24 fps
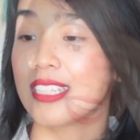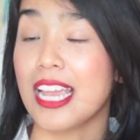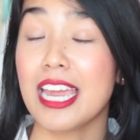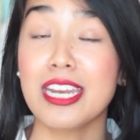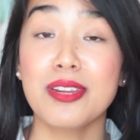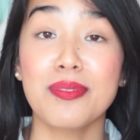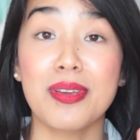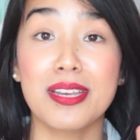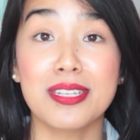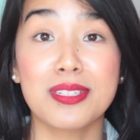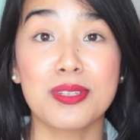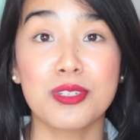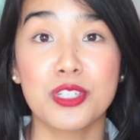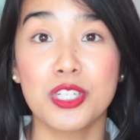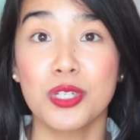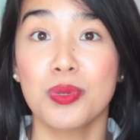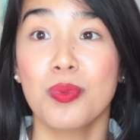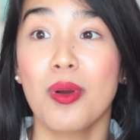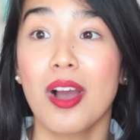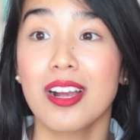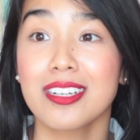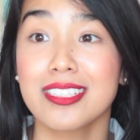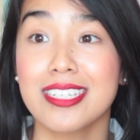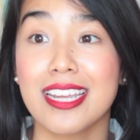Anyway, so she
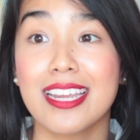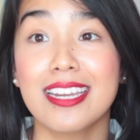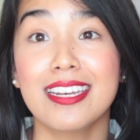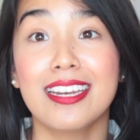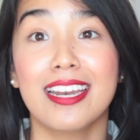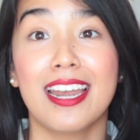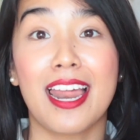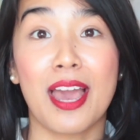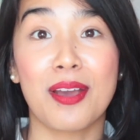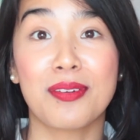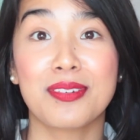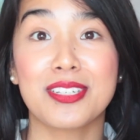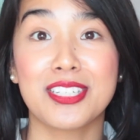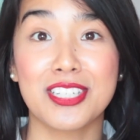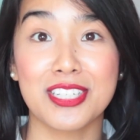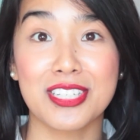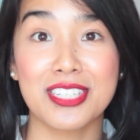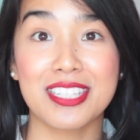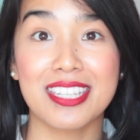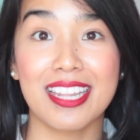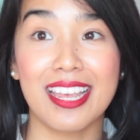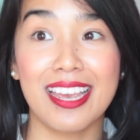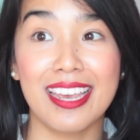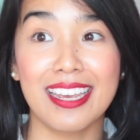walked in and I was
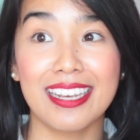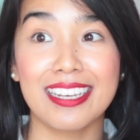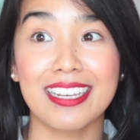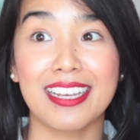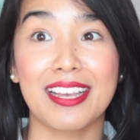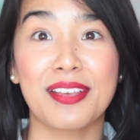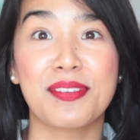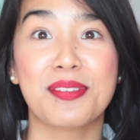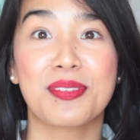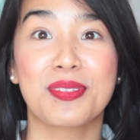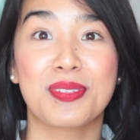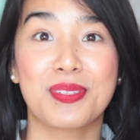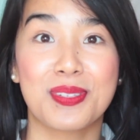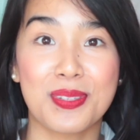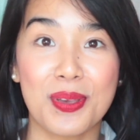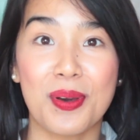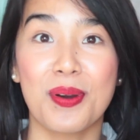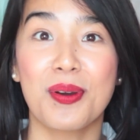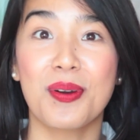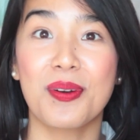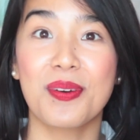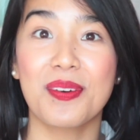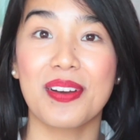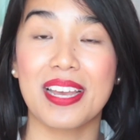just like
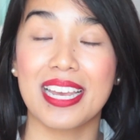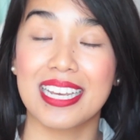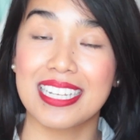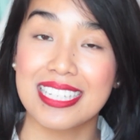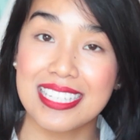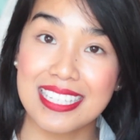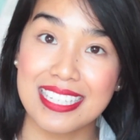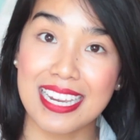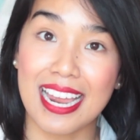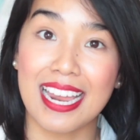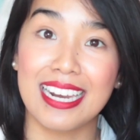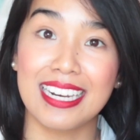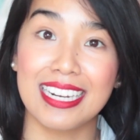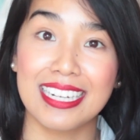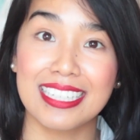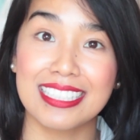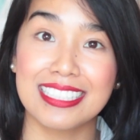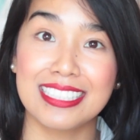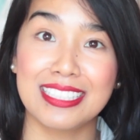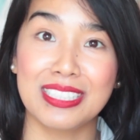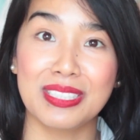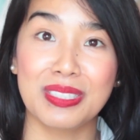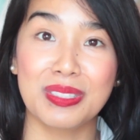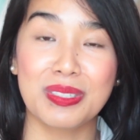so ecstatic
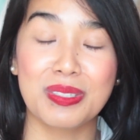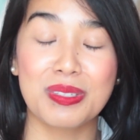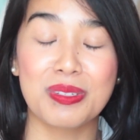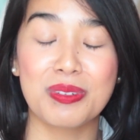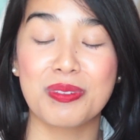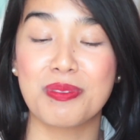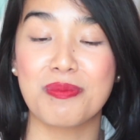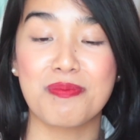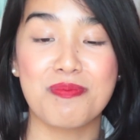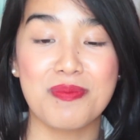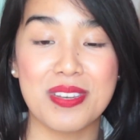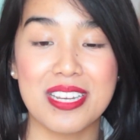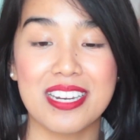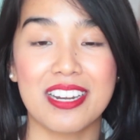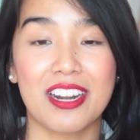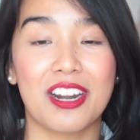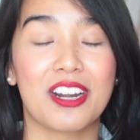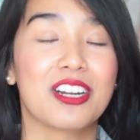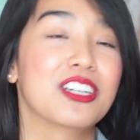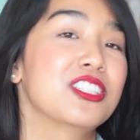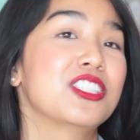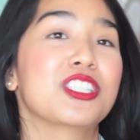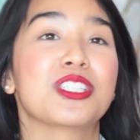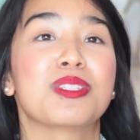to meet
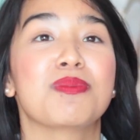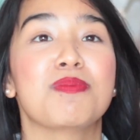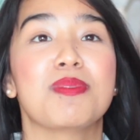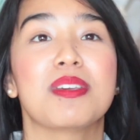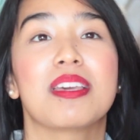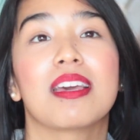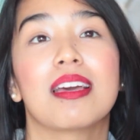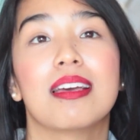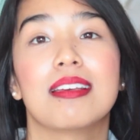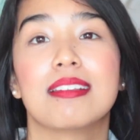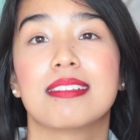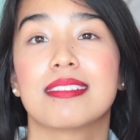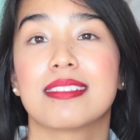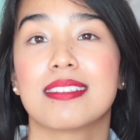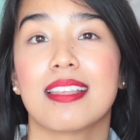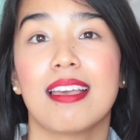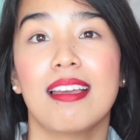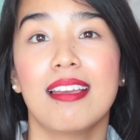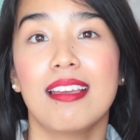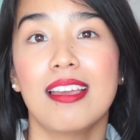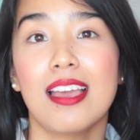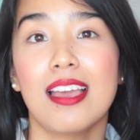her just because,